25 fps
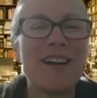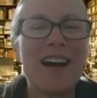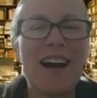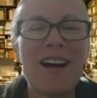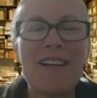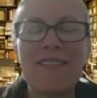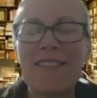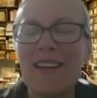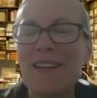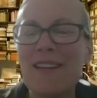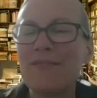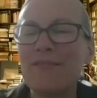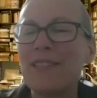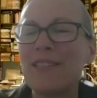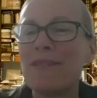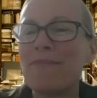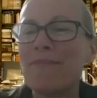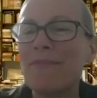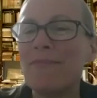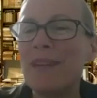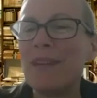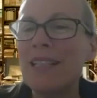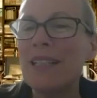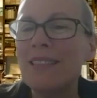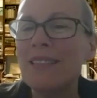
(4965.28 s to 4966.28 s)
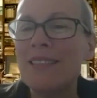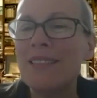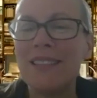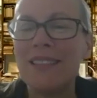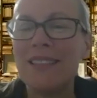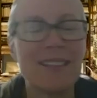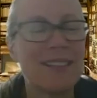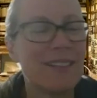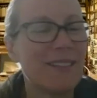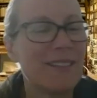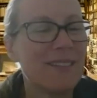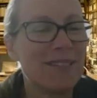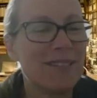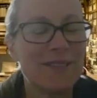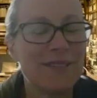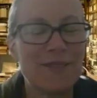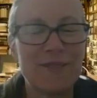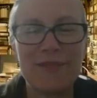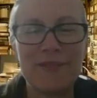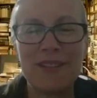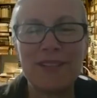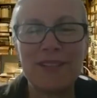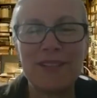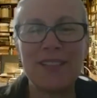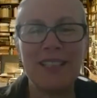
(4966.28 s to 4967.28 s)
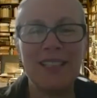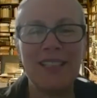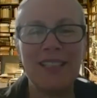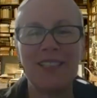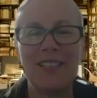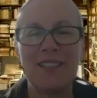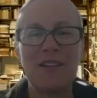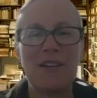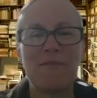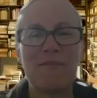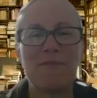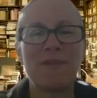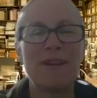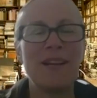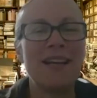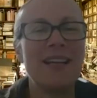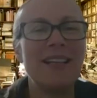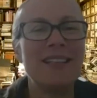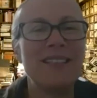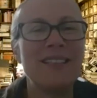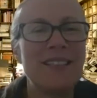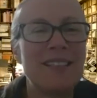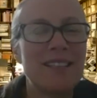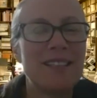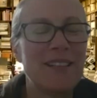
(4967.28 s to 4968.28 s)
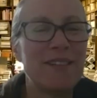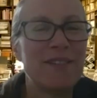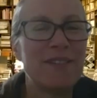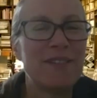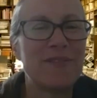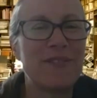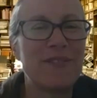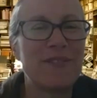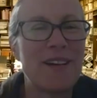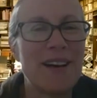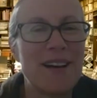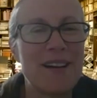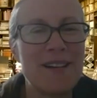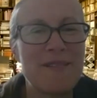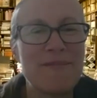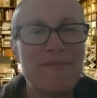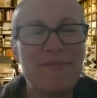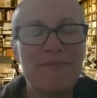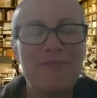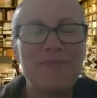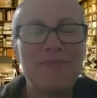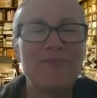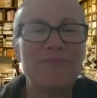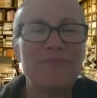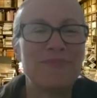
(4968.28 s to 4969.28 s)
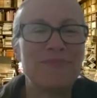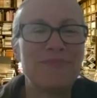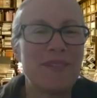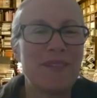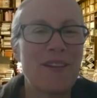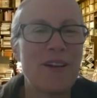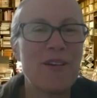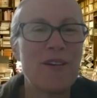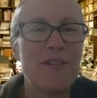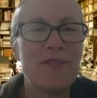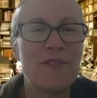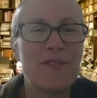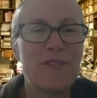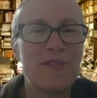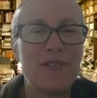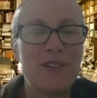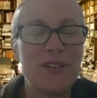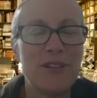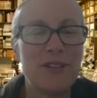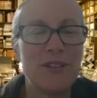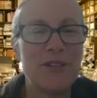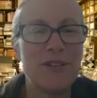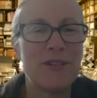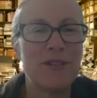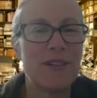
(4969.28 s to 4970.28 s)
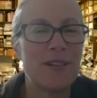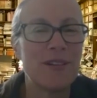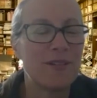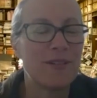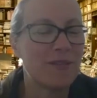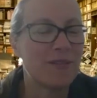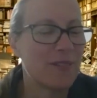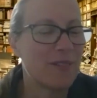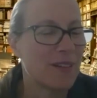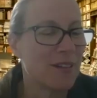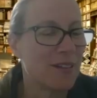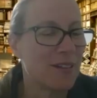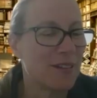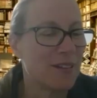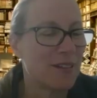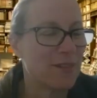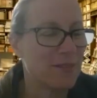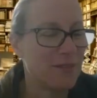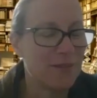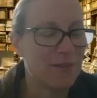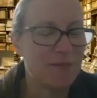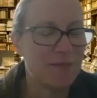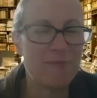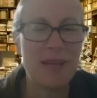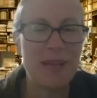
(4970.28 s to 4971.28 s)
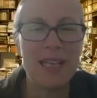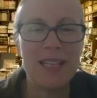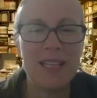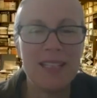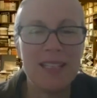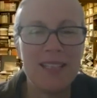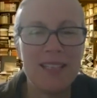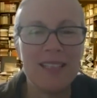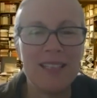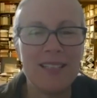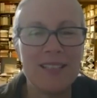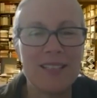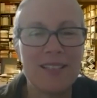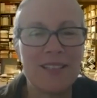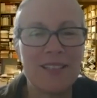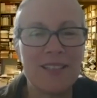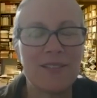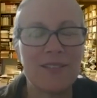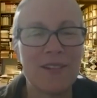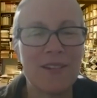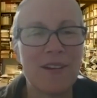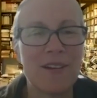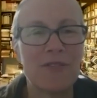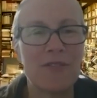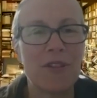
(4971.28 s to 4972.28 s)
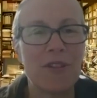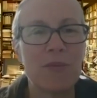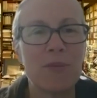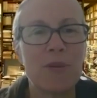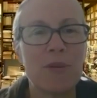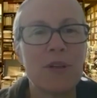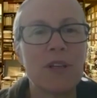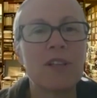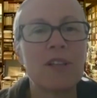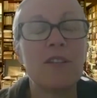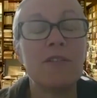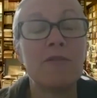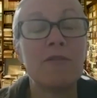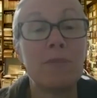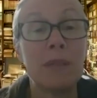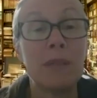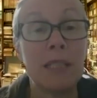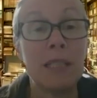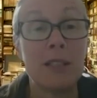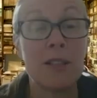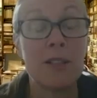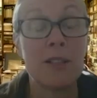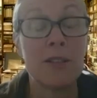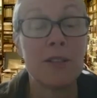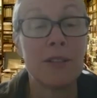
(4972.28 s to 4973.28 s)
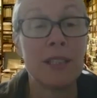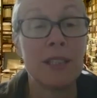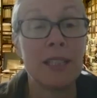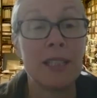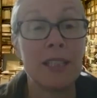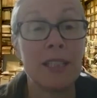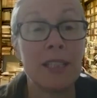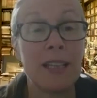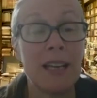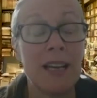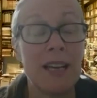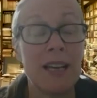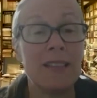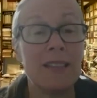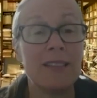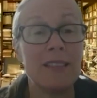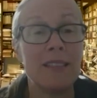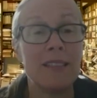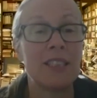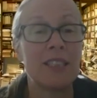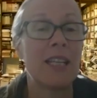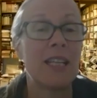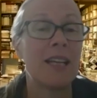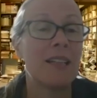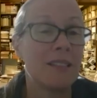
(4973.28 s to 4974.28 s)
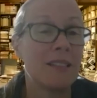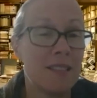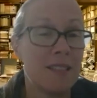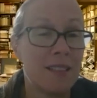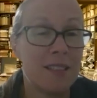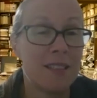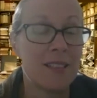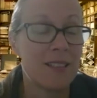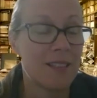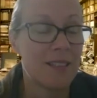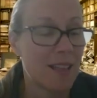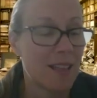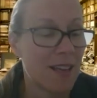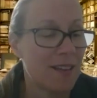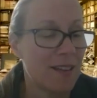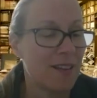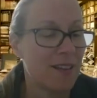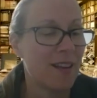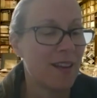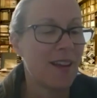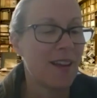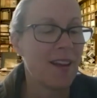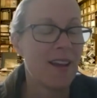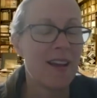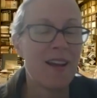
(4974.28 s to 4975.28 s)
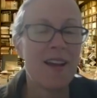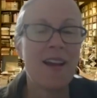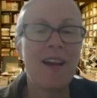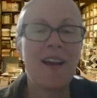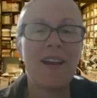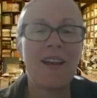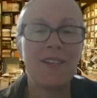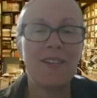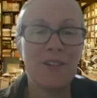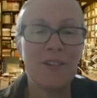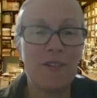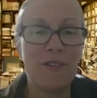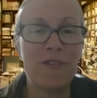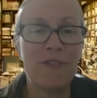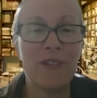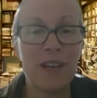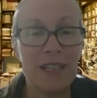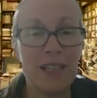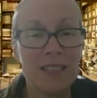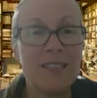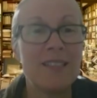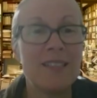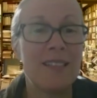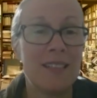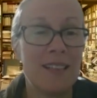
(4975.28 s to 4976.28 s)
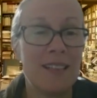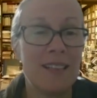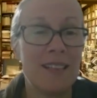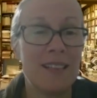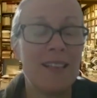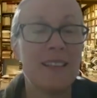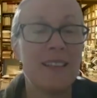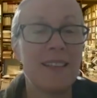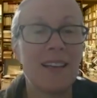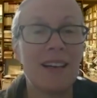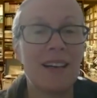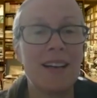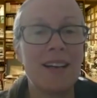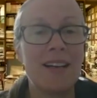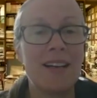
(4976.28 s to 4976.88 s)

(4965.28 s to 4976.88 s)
that was amazing. That was a very comprehensive overview of many years of the work you've been doing and the challenges that you're facing